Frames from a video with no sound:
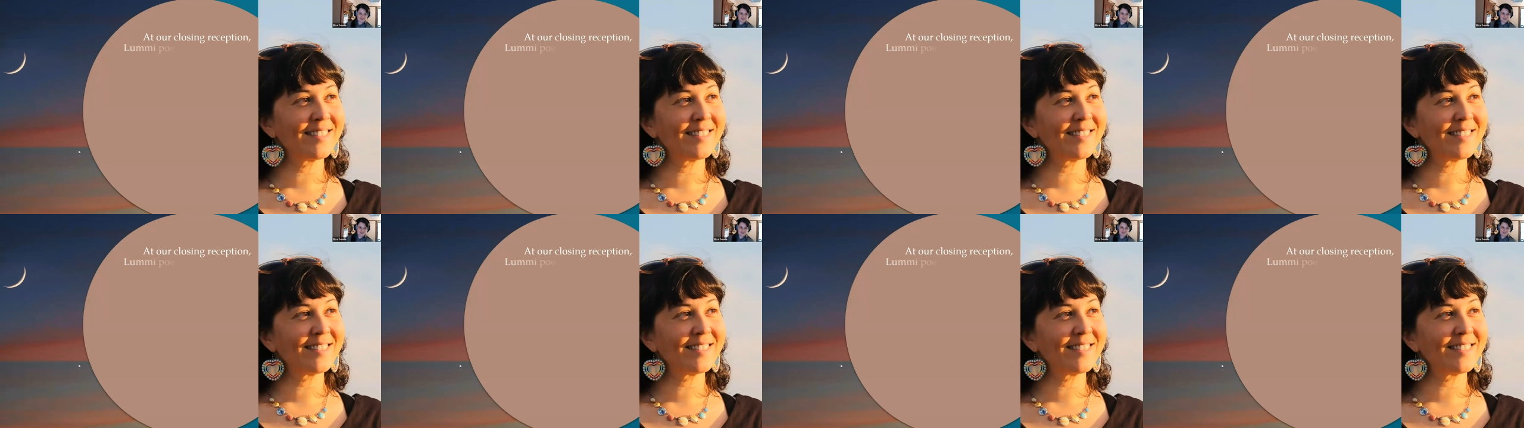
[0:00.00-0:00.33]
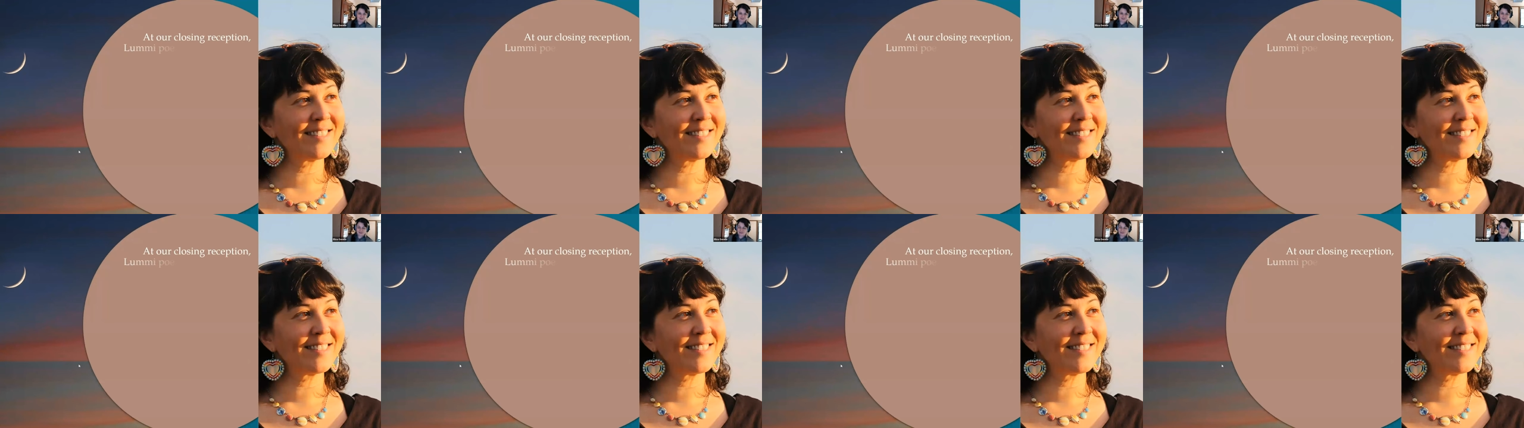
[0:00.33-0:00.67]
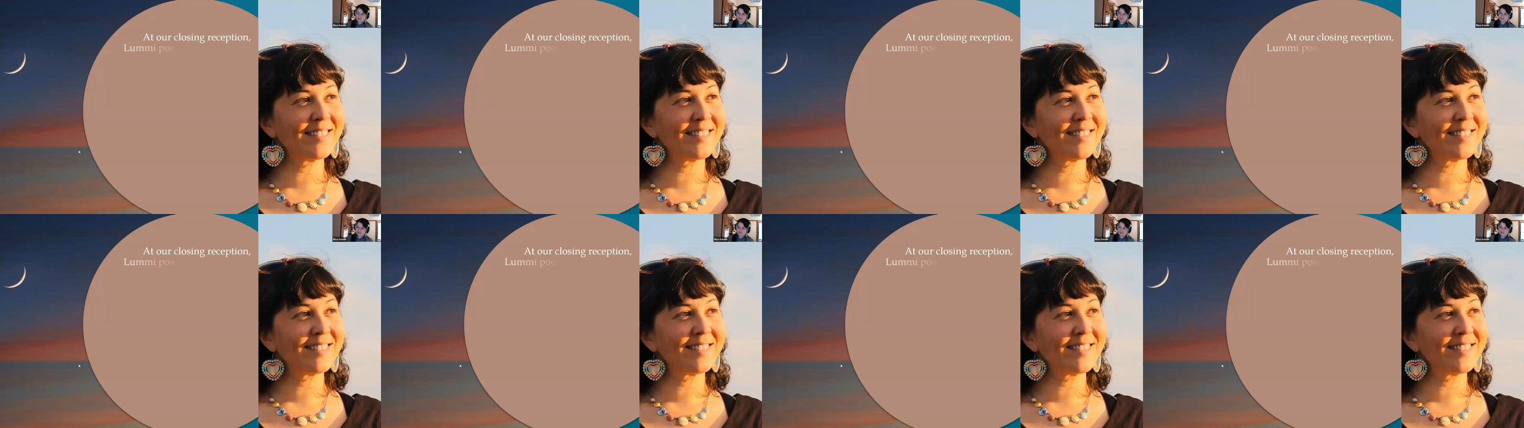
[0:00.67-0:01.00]

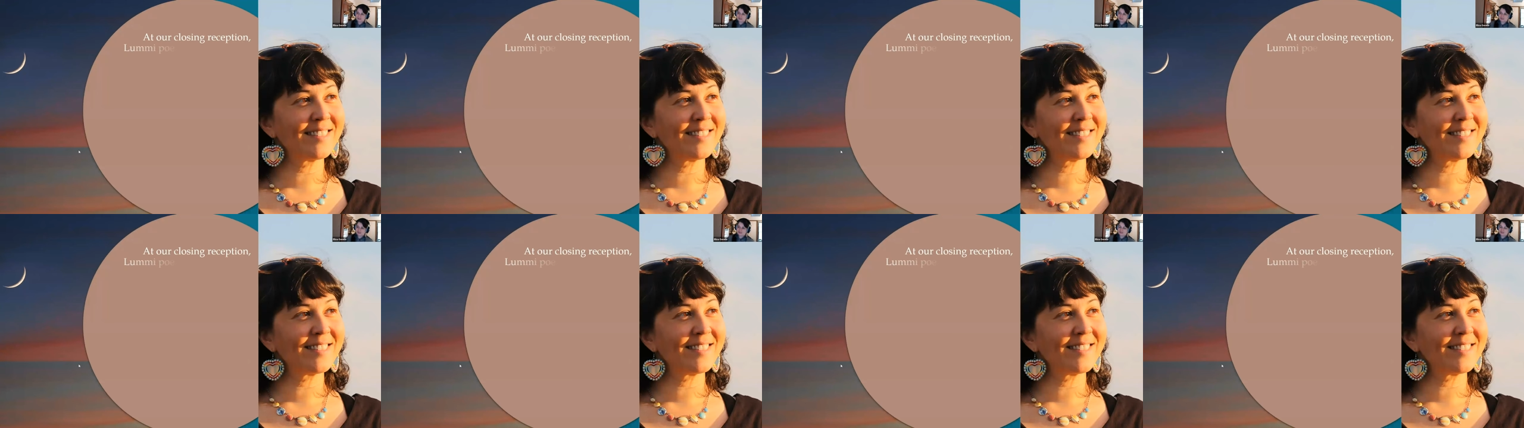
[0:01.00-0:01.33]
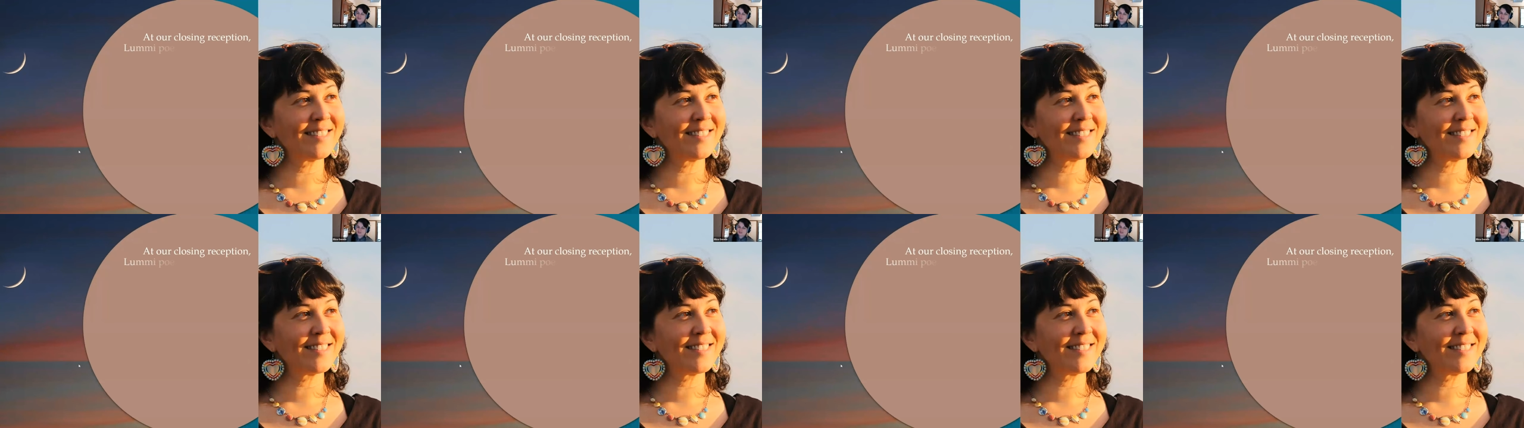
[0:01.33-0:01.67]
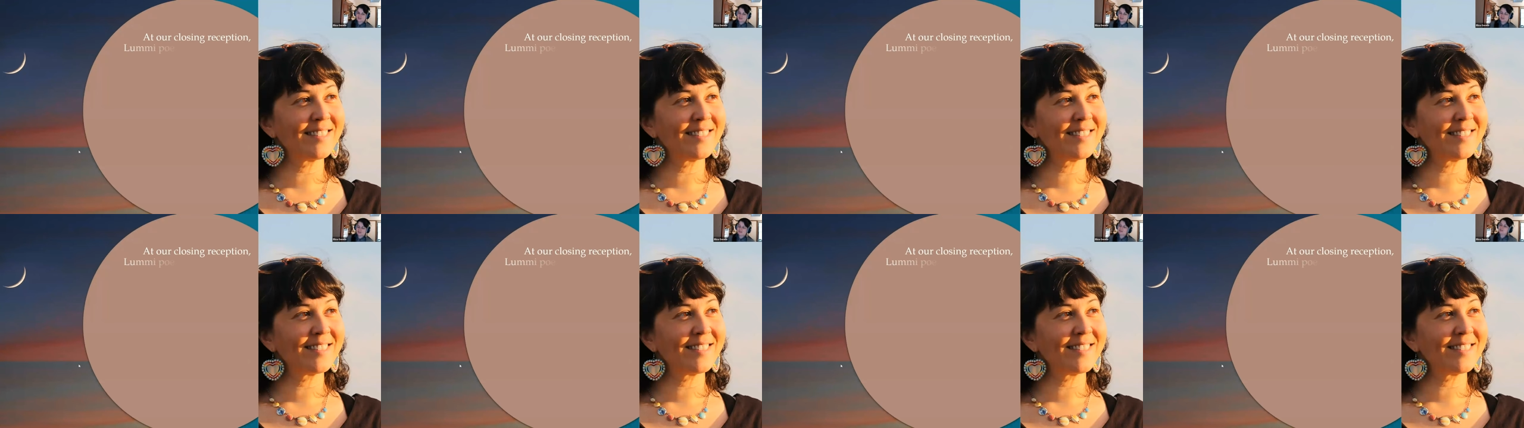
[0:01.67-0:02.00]

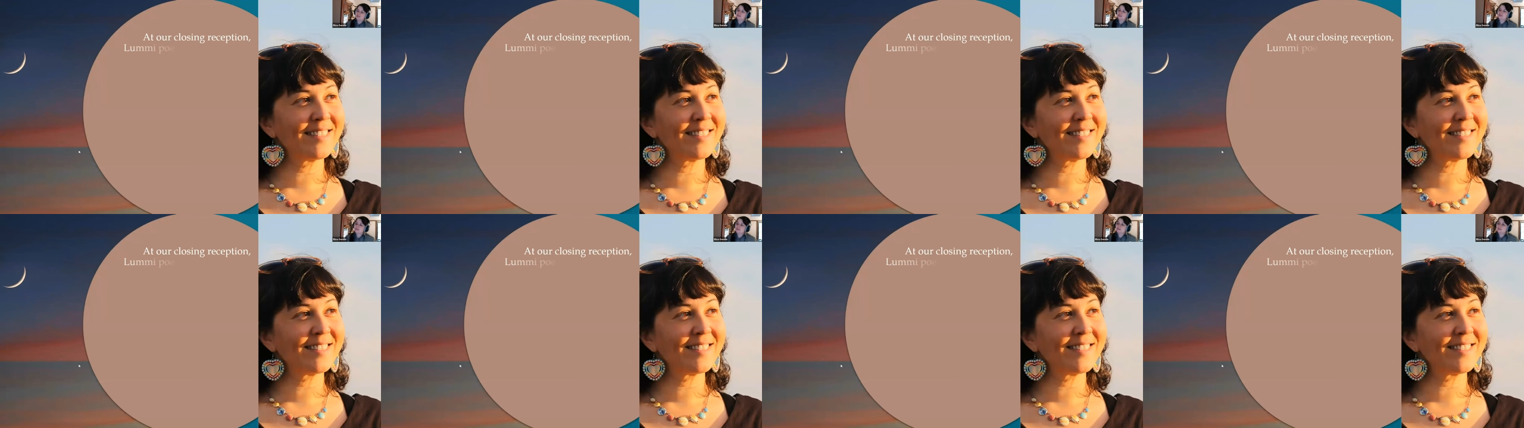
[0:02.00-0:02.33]
[no speech]